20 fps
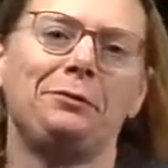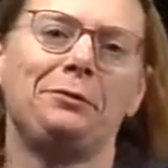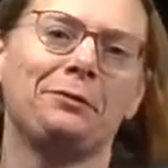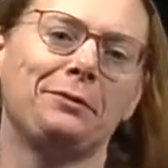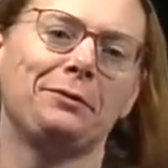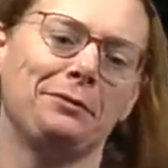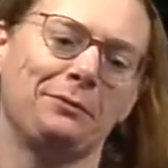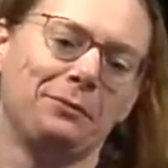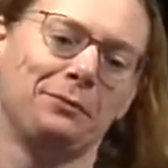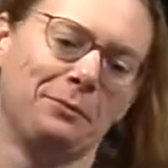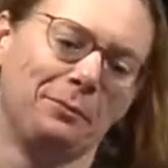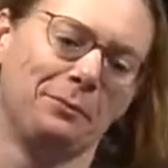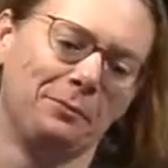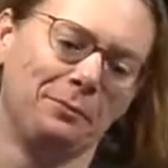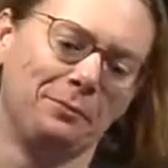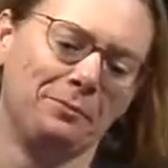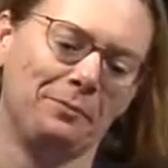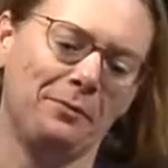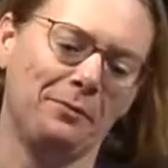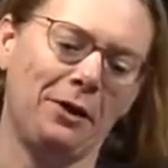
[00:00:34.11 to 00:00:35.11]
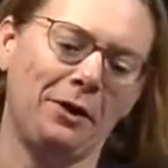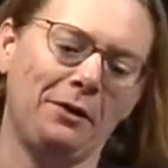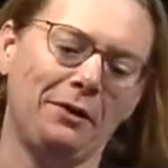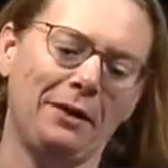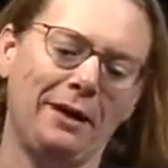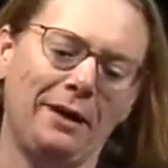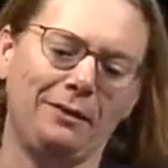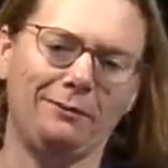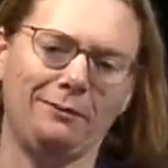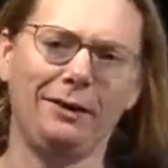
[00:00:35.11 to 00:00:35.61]
Doom.
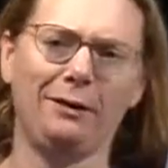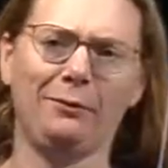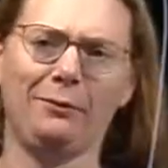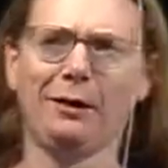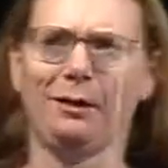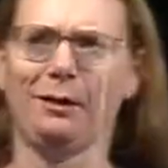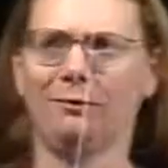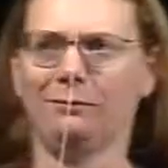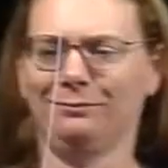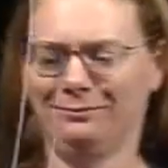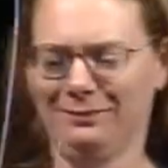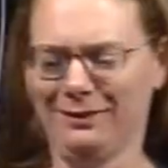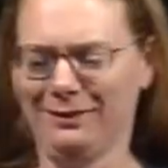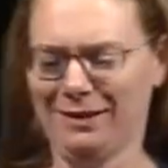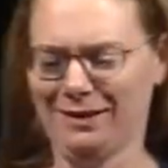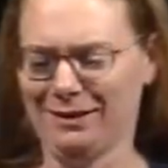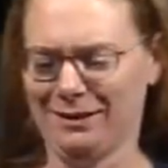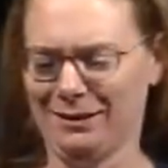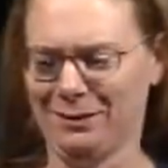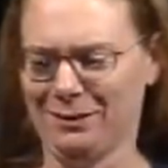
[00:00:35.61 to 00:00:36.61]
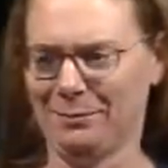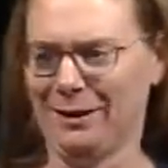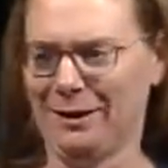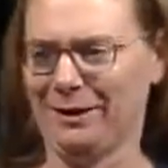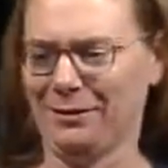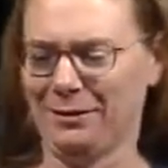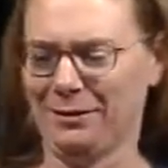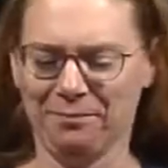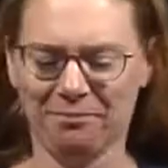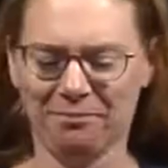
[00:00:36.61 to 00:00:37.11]
Okay, there we go. That's a little
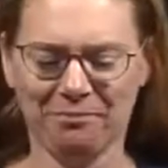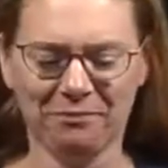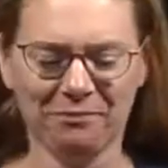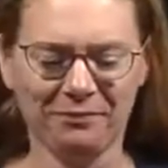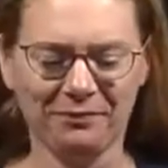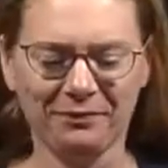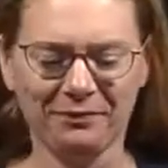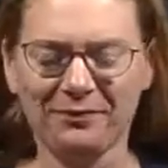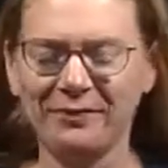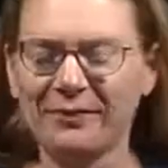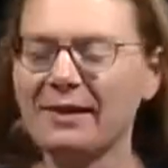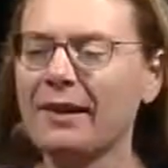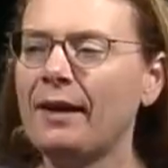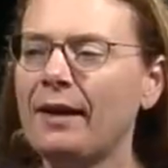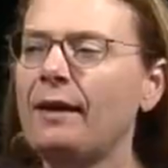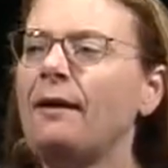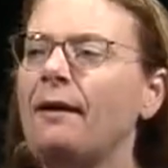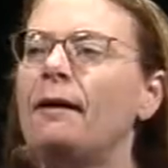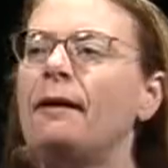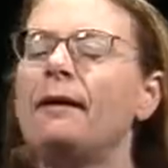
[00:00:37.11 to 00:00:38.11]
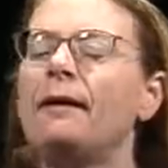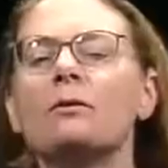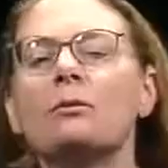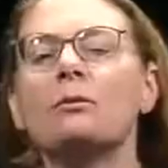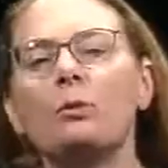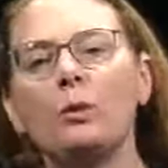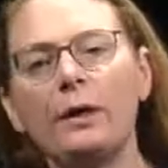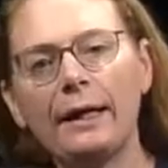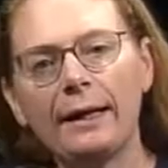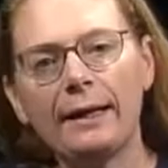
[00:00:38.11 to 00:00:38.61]
better.
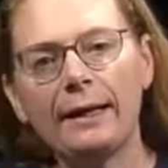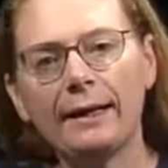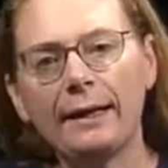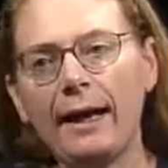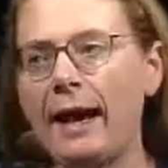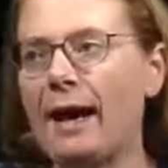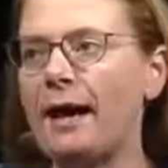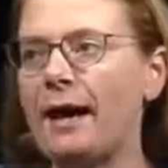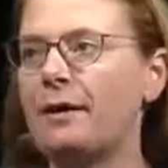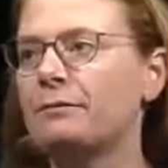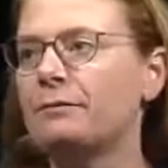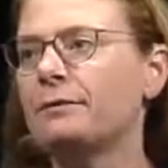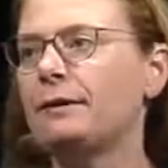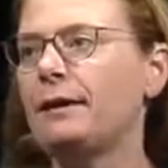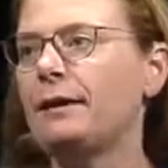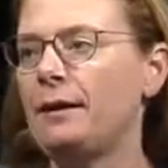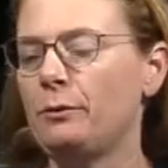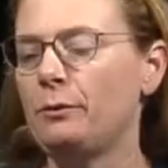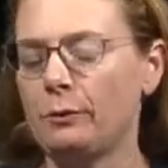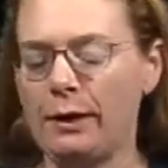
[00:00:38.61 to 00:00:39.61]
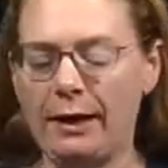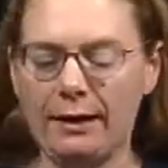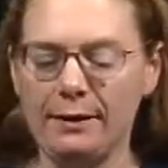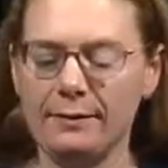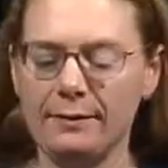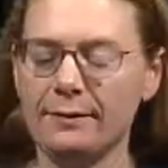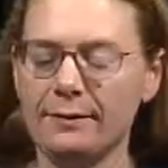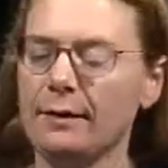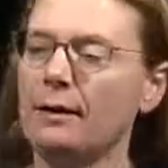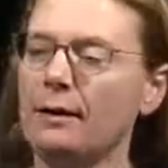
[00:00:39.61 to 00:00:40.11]
We can have light
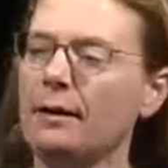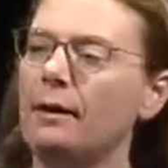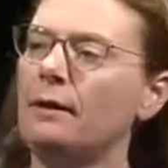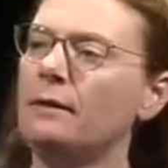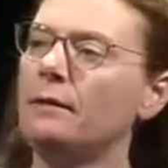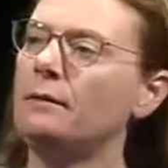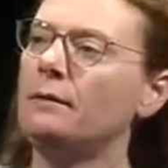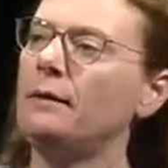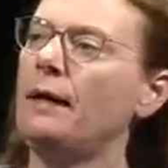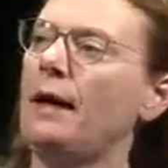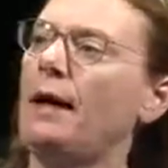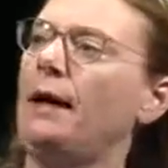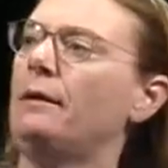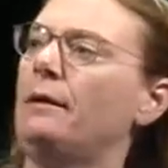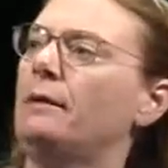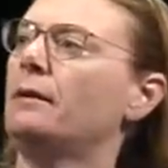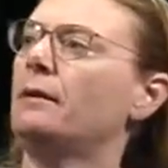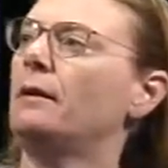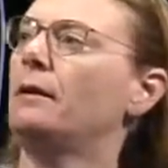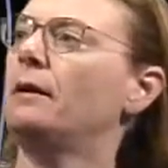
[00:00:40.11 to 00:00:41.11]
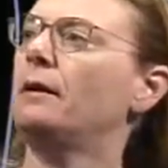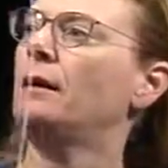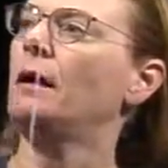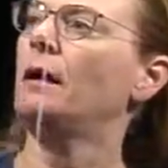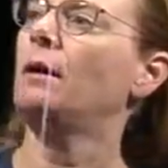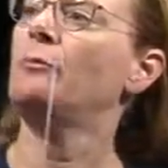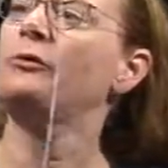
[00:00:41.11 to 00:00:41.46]
rays that come